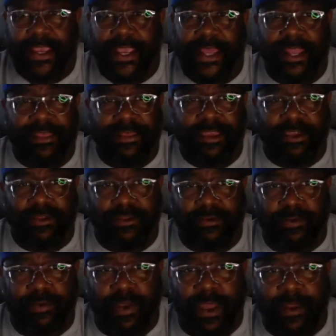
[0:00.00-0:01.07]
anything you do,
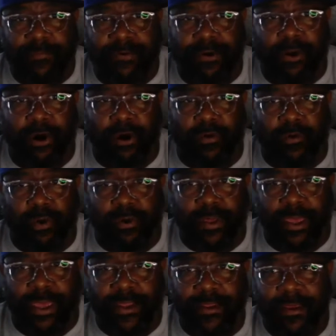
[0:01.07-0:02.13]
you got to put hard work
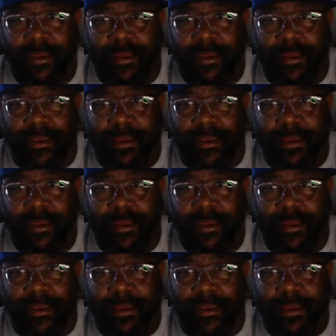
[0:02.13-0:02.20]
in.